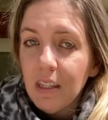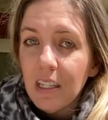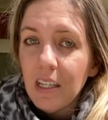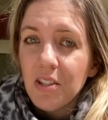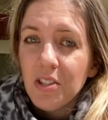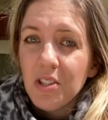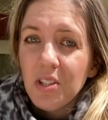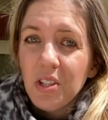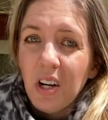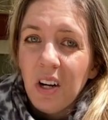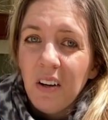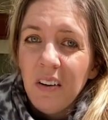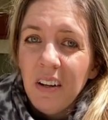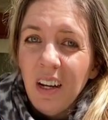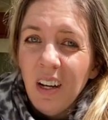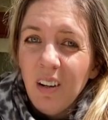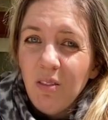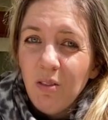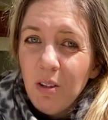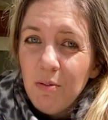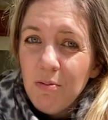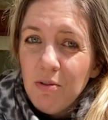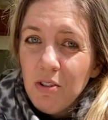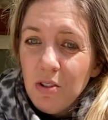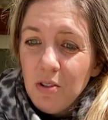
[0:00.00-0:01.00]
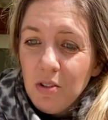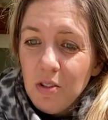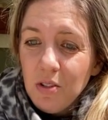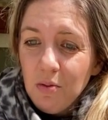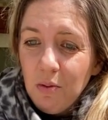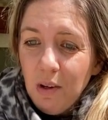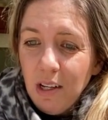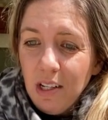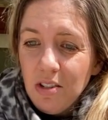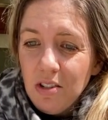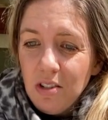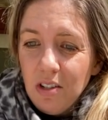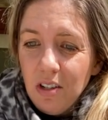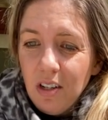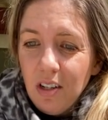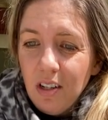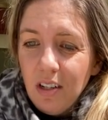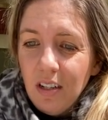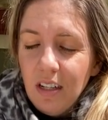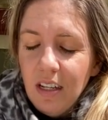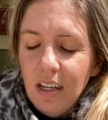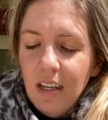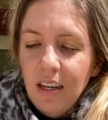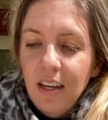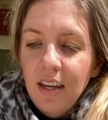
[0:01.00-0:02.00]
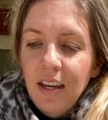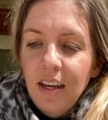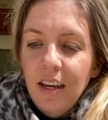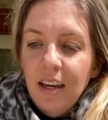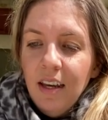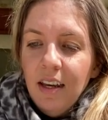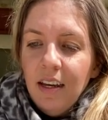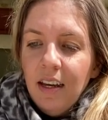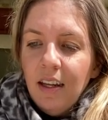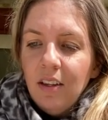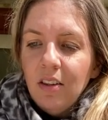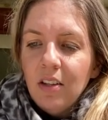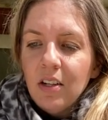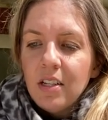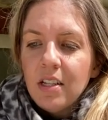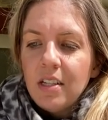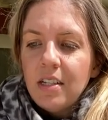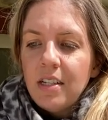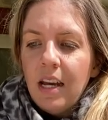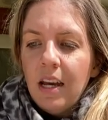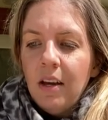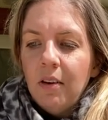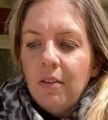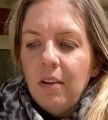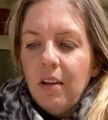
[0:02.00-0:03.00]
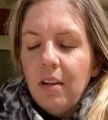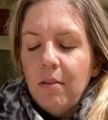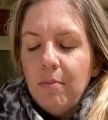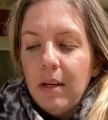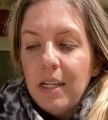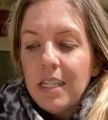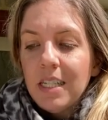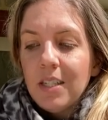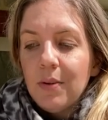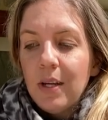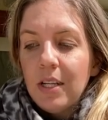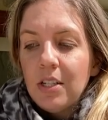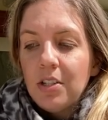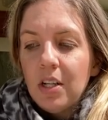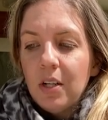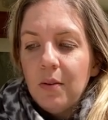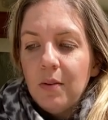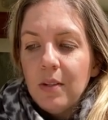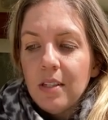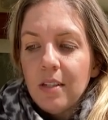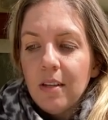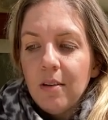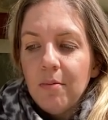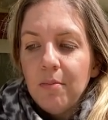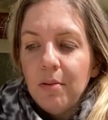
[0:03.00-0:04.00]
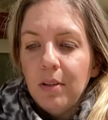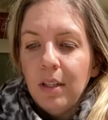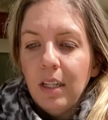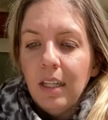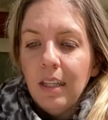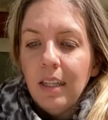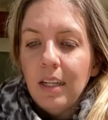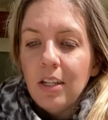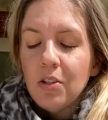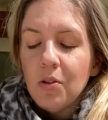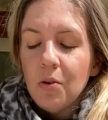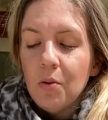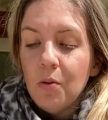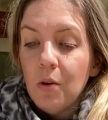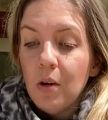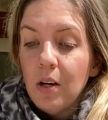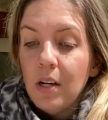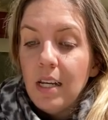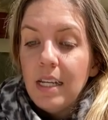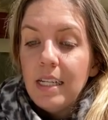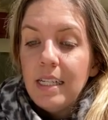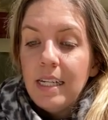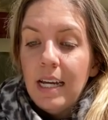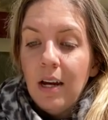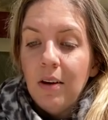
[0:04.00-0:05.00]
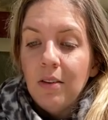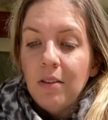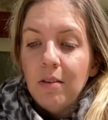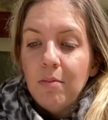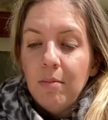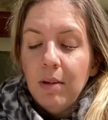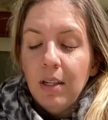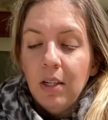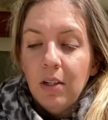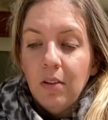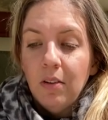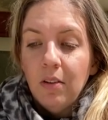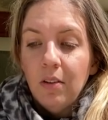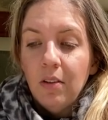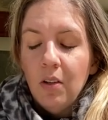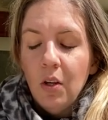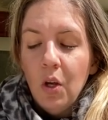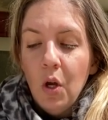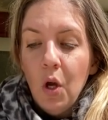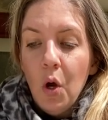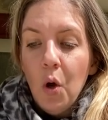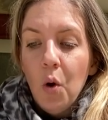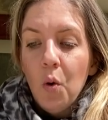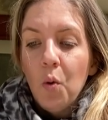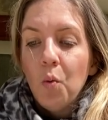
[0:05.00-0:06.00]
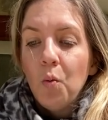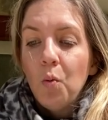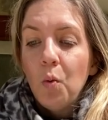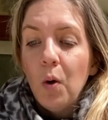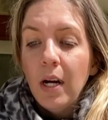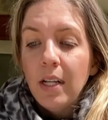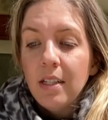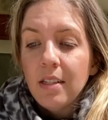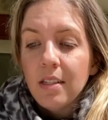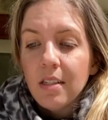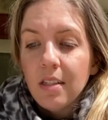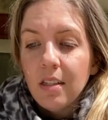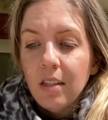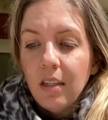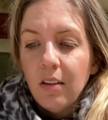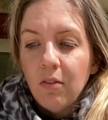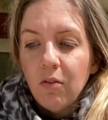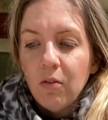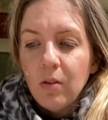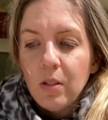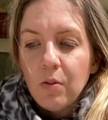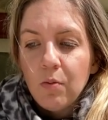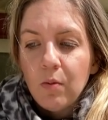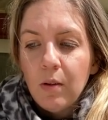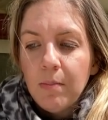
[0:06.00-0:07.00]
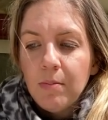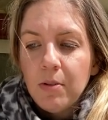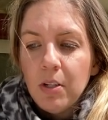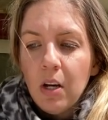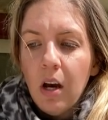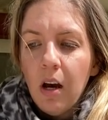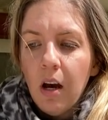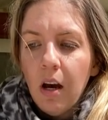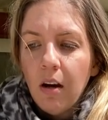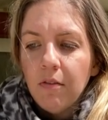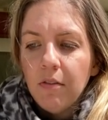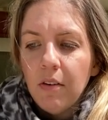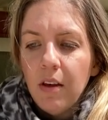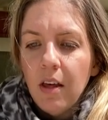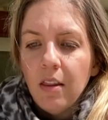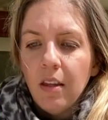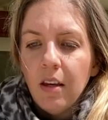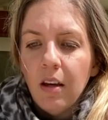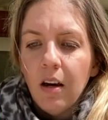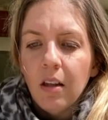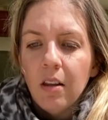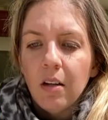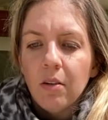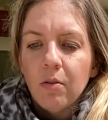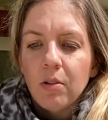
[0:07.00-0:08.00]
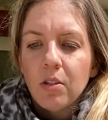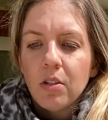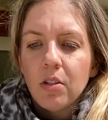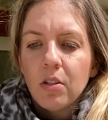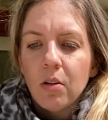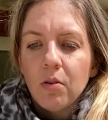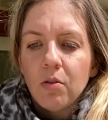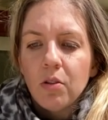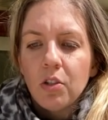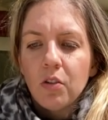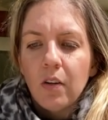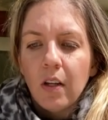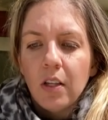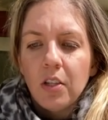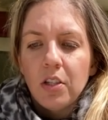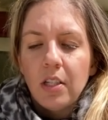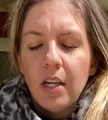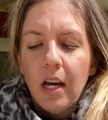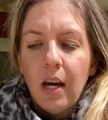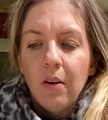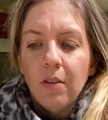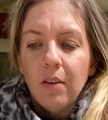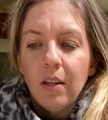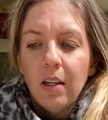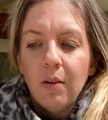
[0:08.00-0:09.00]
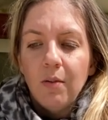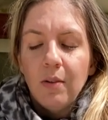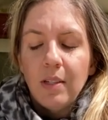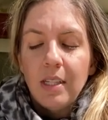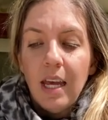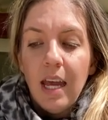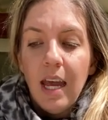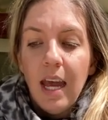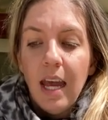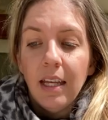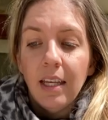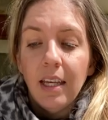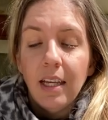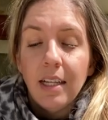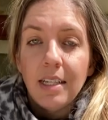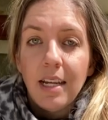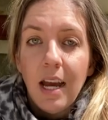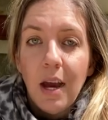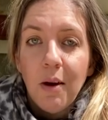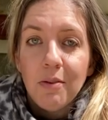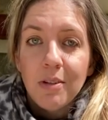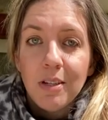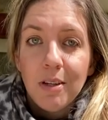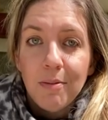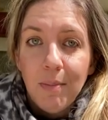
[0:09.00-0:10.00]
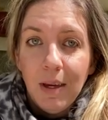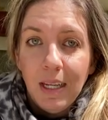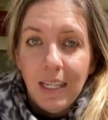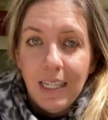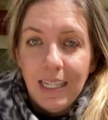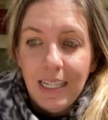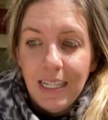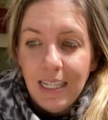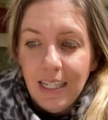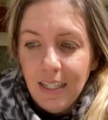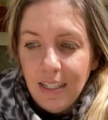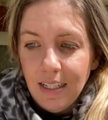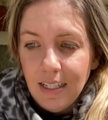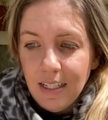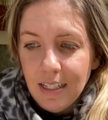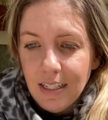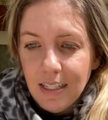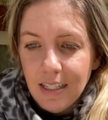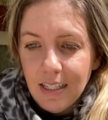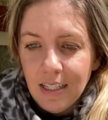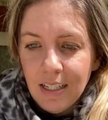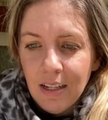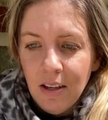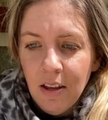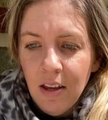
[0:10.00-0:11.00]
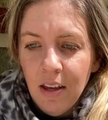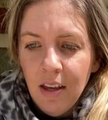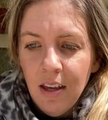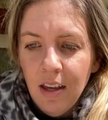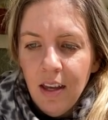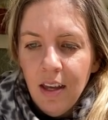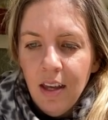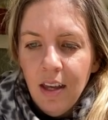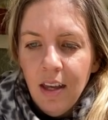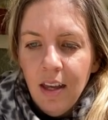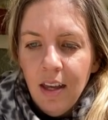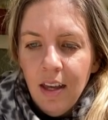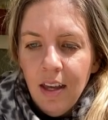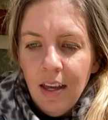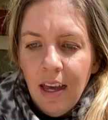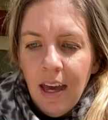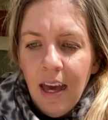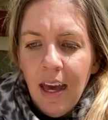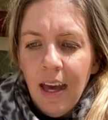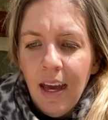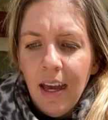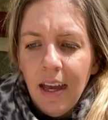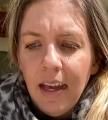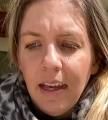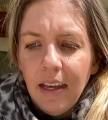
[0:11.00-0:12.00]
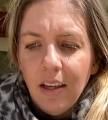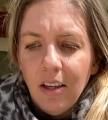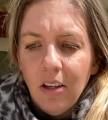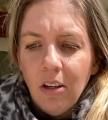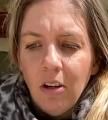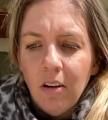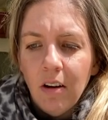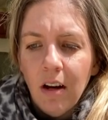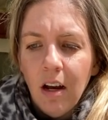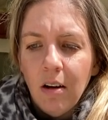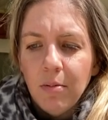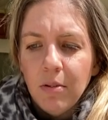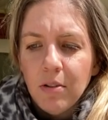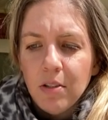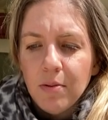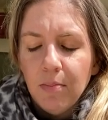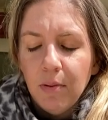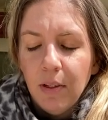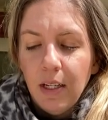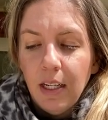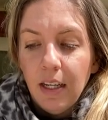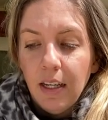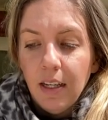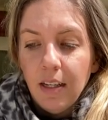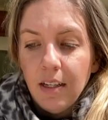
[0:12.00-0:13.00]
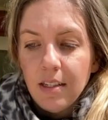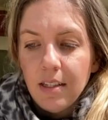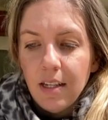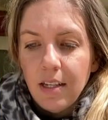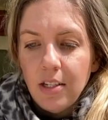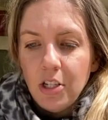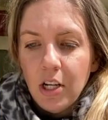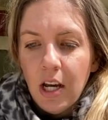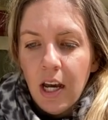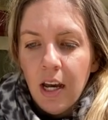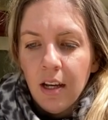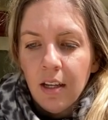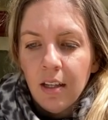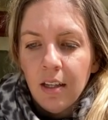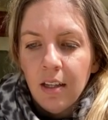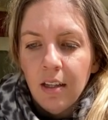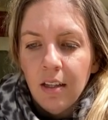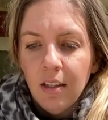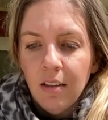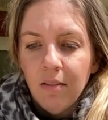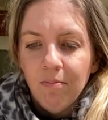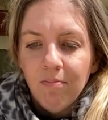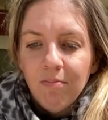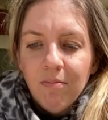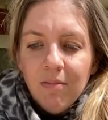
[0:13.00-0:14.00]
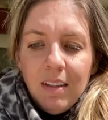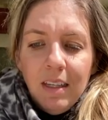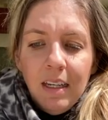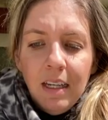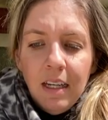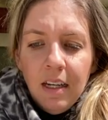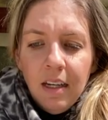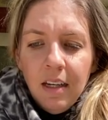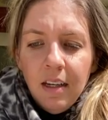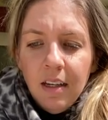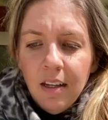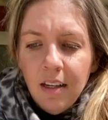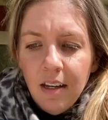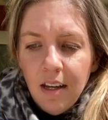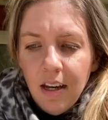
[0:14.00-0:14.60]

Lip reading: "Sorry I ripped your sweatshirt." I looked down, and my sweatshirt was completely torn down the middle. One sleeve was ripped off, and the other was so stretched out that it was hanging down to my knees. "Hey, your elbow's bleeding," said Jack. "Yeah,"